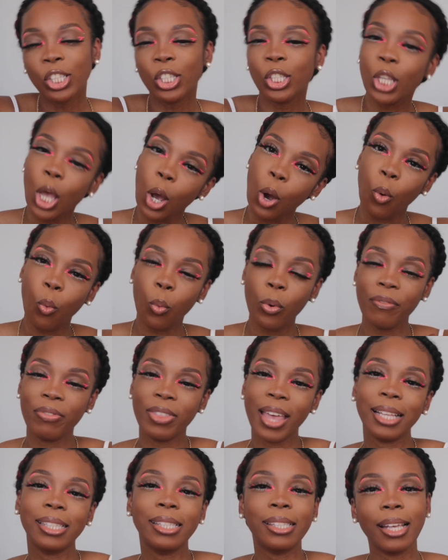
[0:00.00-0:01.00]
so with
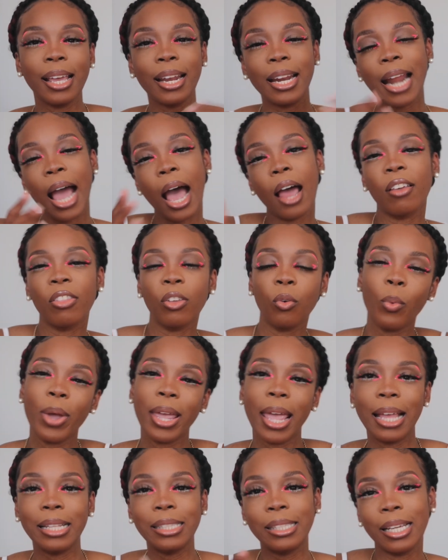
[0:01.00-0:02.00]
that said and out of the
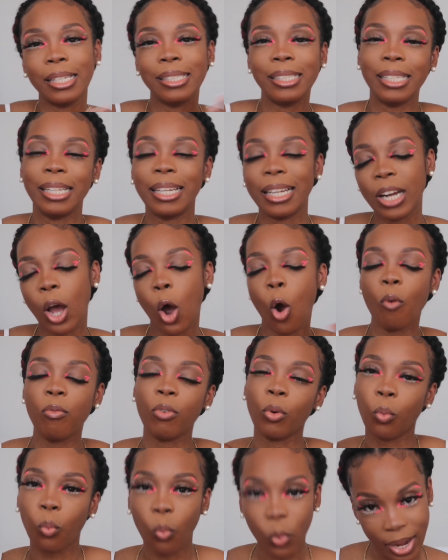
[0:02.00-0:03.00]
way and done, did and
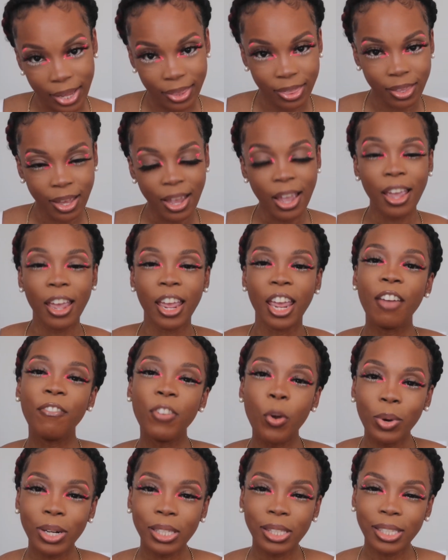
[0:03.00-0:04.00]
over with, if
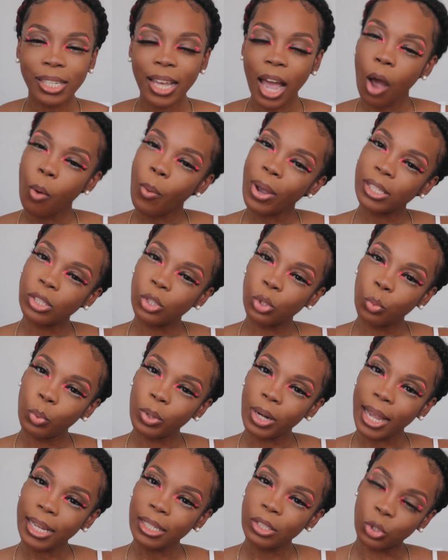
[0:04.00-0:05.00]
you want to see how I do
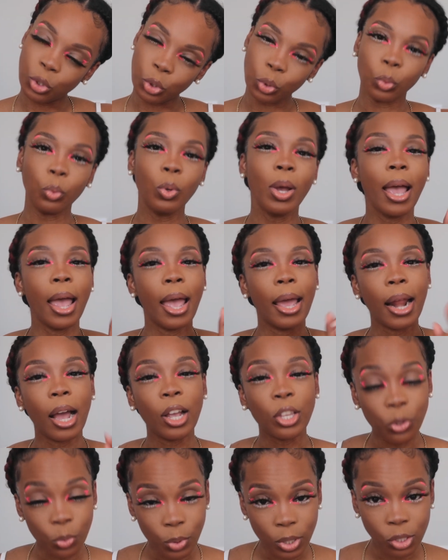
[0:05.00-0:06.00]
what I do and
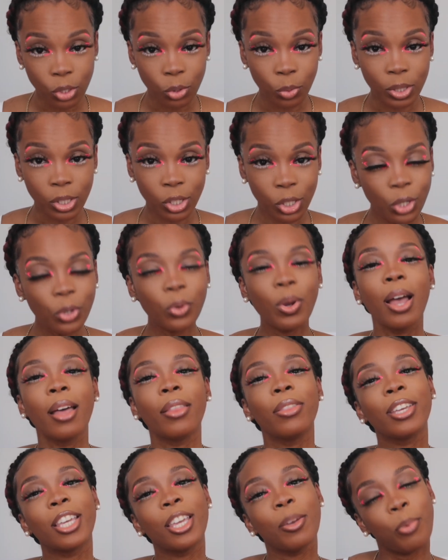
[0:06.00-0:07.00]
how you can do it too,
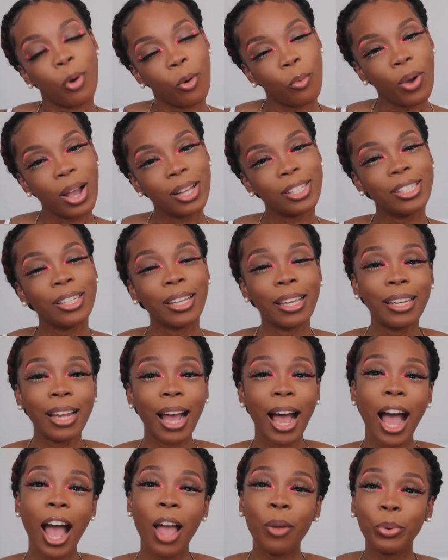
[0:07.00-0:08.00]
then keep on watching and
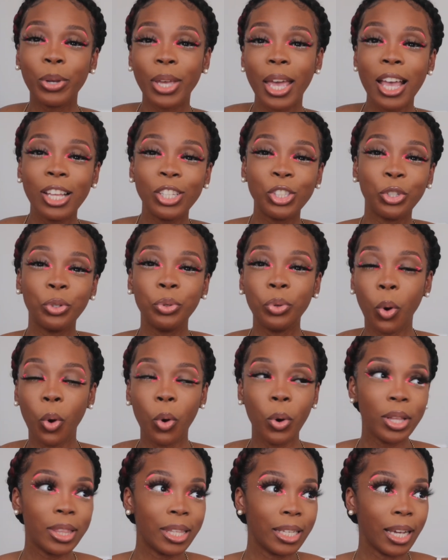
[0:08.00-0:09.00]
I will catch you
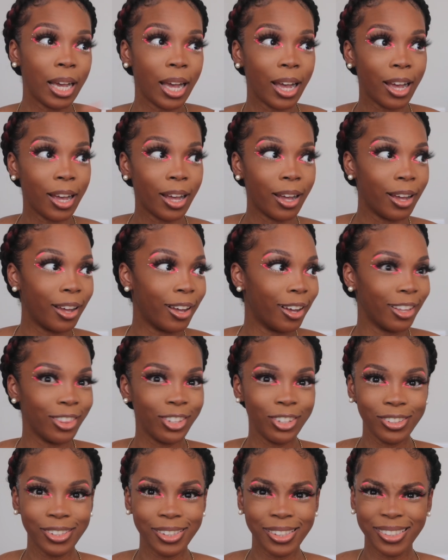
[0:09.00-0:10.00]
on the
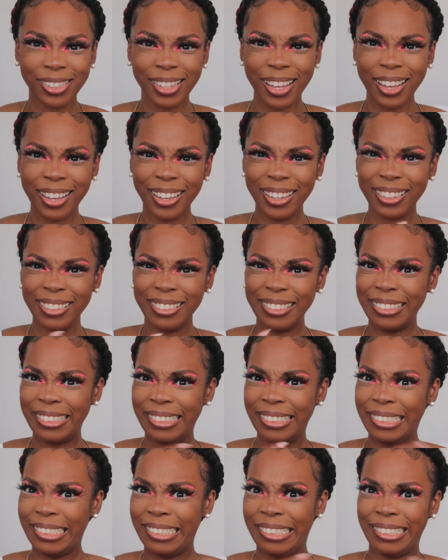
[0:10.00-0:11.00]
other side.
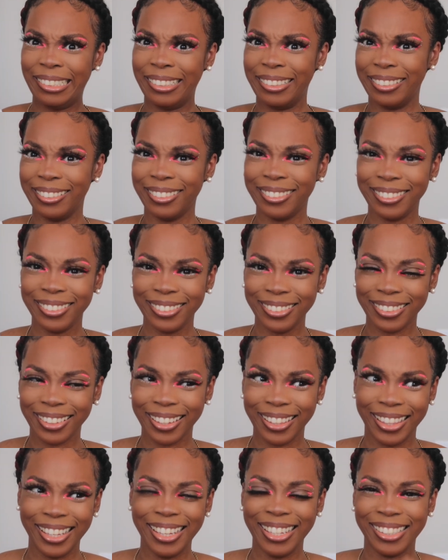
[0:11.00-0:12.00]

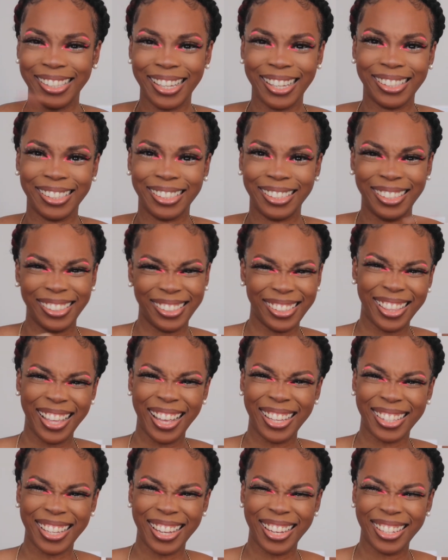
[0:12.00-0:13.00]
I think it's that, is it
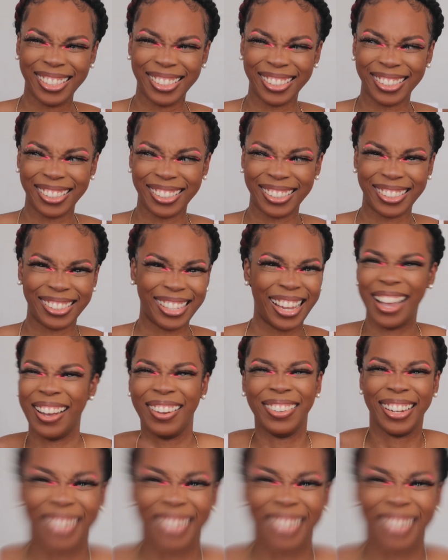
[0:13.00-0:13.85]
that side? I don't